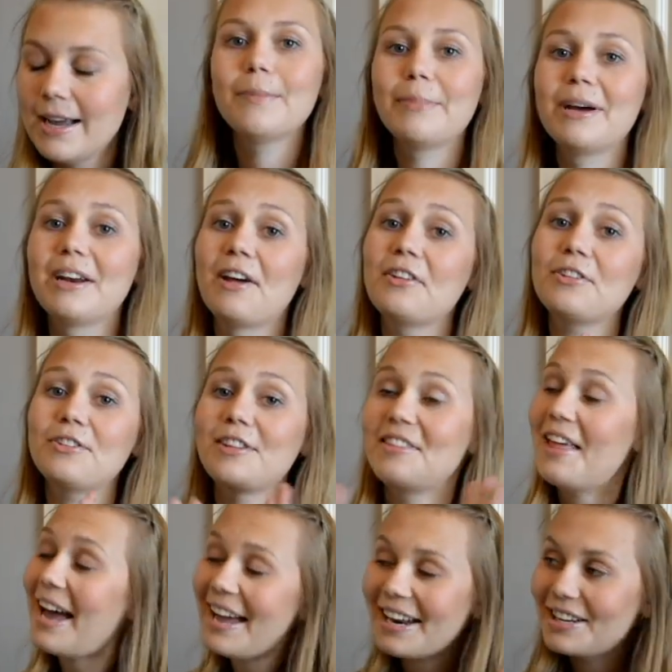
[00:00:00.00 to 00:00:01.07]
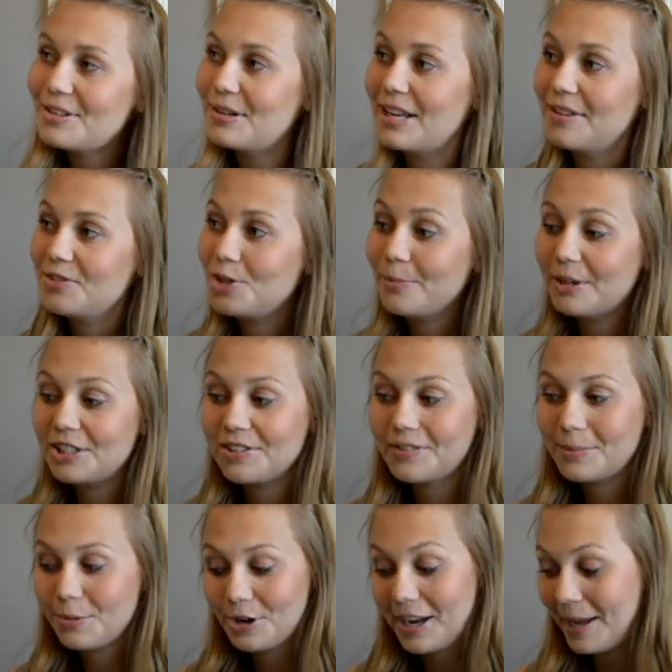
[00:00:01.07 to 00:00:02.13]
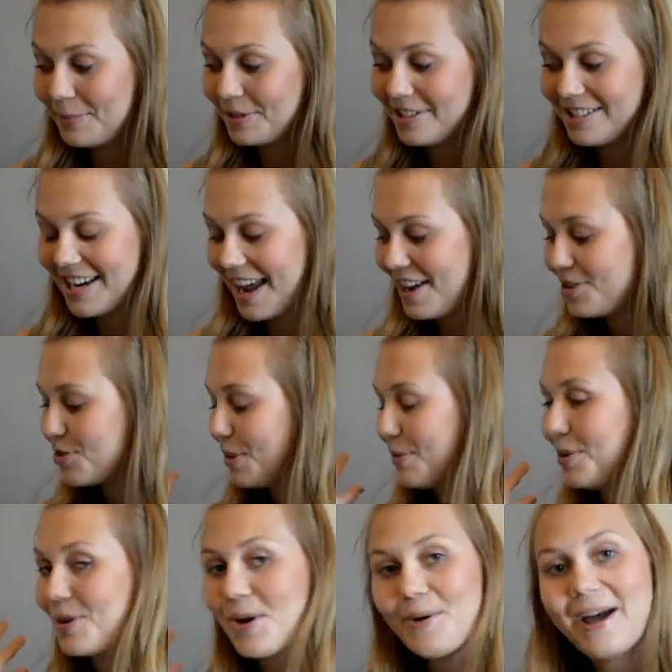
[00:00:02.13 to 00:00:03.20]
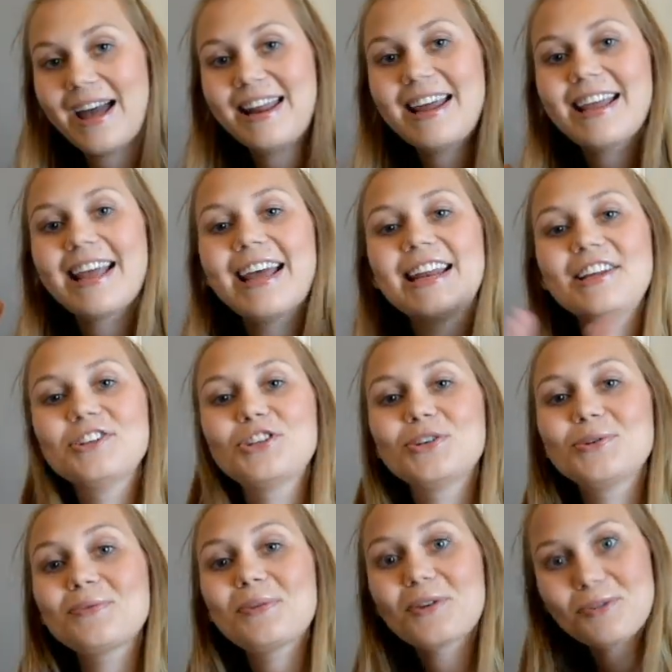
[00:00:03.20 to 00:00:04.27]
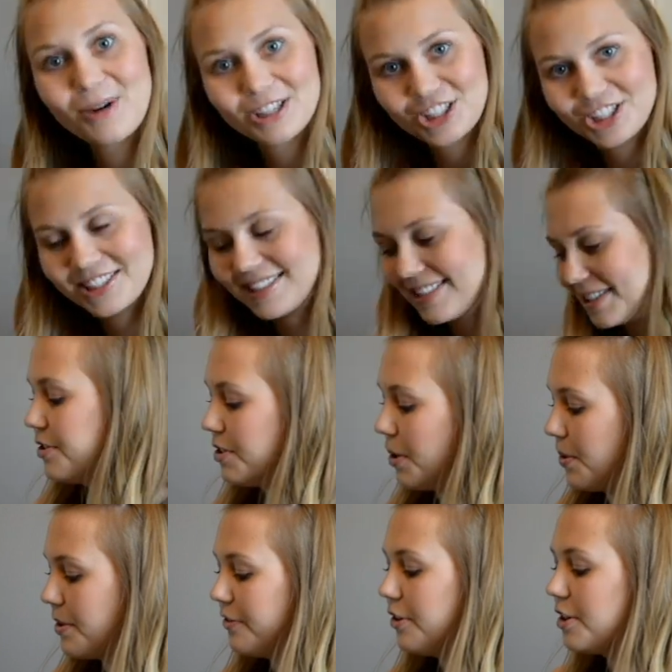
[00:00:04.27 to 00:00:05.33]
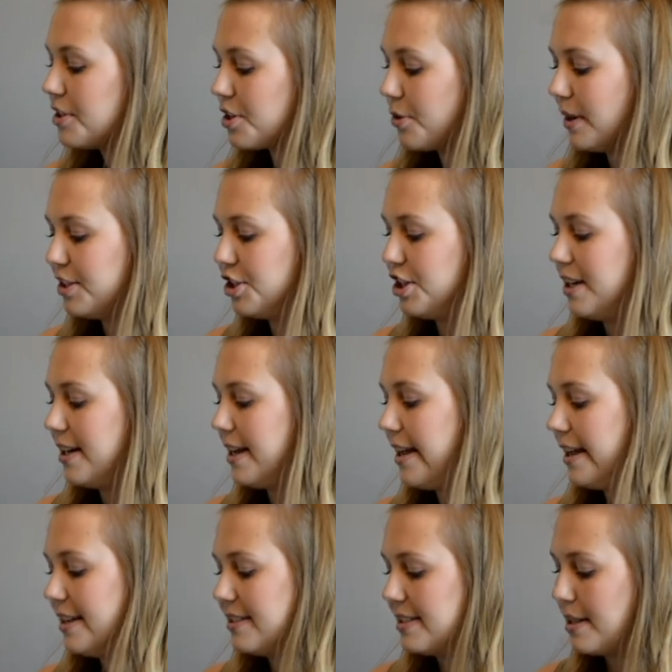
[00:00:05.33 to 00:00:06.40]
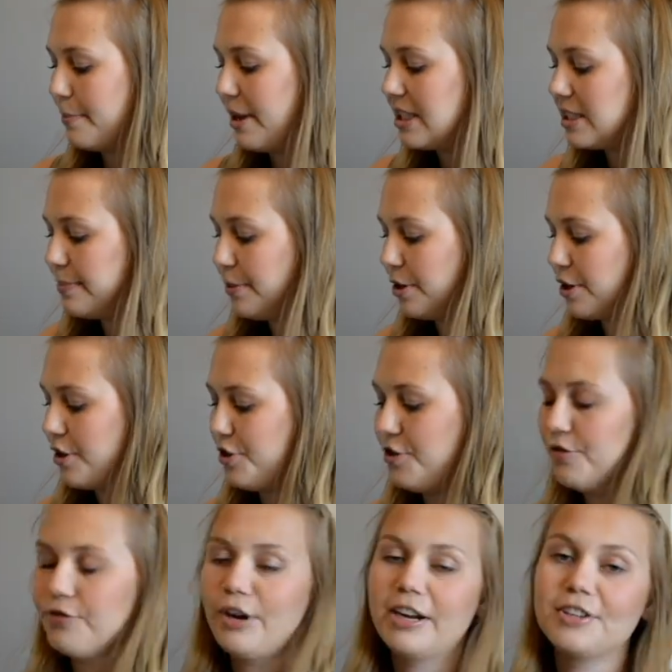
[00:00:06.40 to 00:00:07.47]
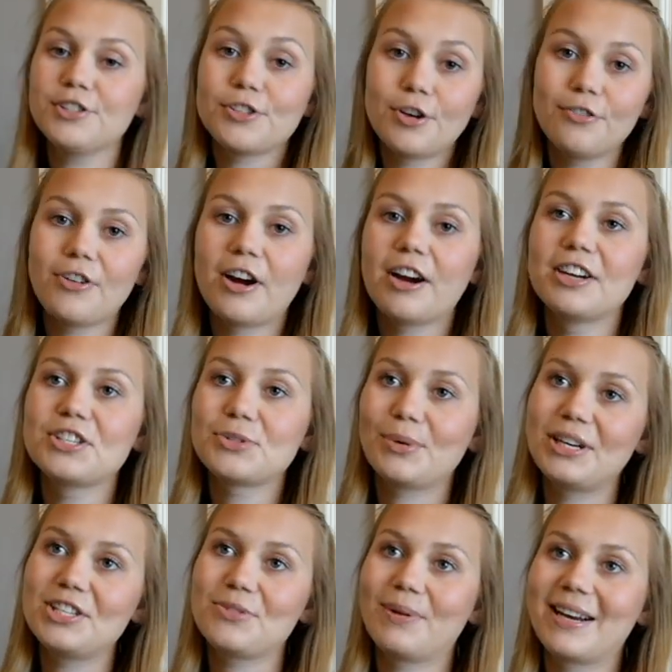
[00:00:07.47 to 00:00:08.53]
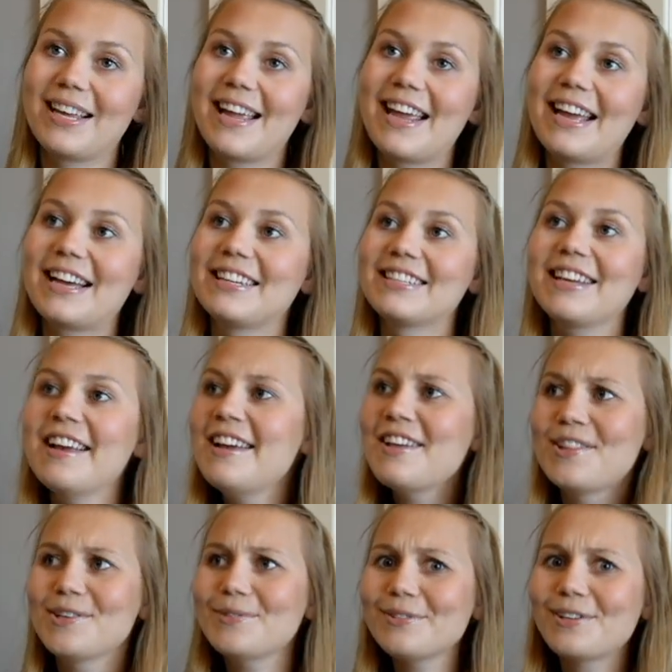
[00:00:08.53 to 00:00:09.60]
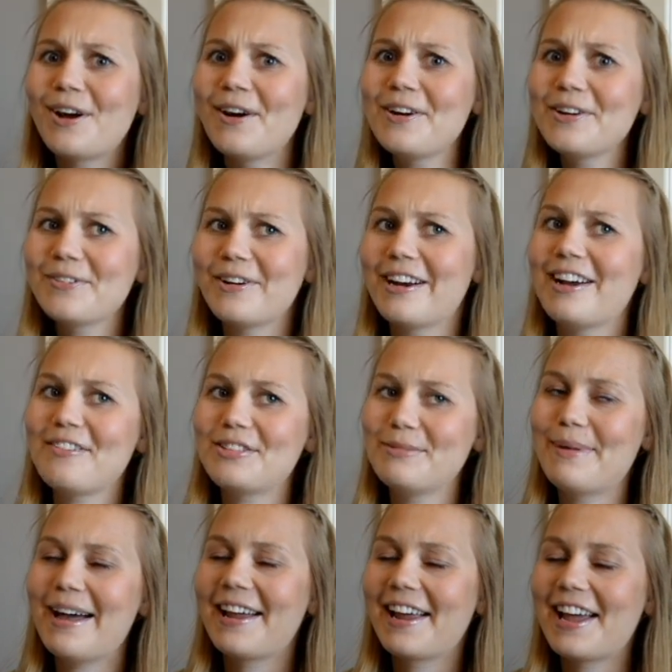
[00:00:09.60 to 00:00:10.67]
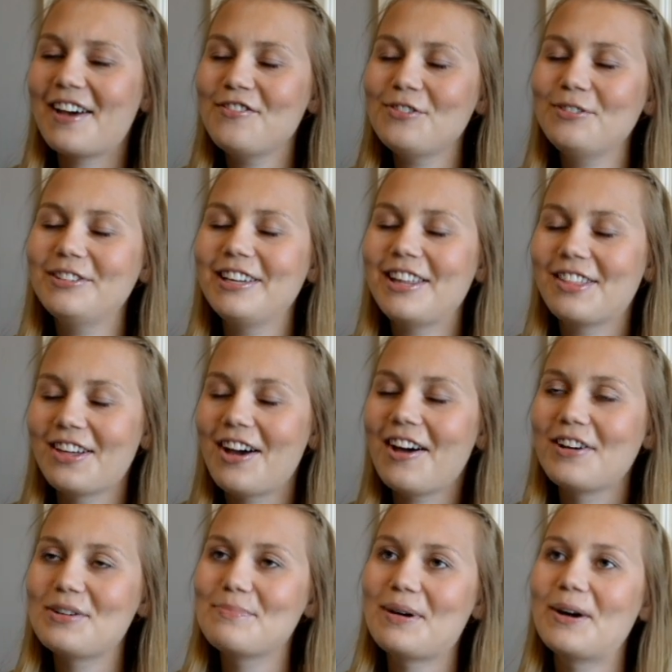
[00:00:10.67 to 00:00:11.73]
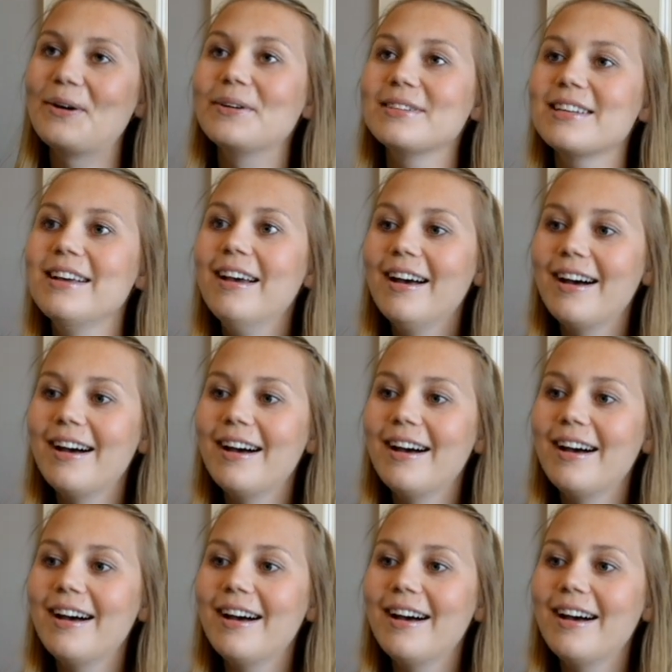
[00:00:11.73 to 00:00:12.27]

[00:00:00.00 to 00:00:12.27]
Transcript: But other than that, I don't have too much of a preamble today, so I will go ahead and get into the questions. So the first question is the best book you've read so far in 2020, and this was hard right off the bat. I haven't really thought about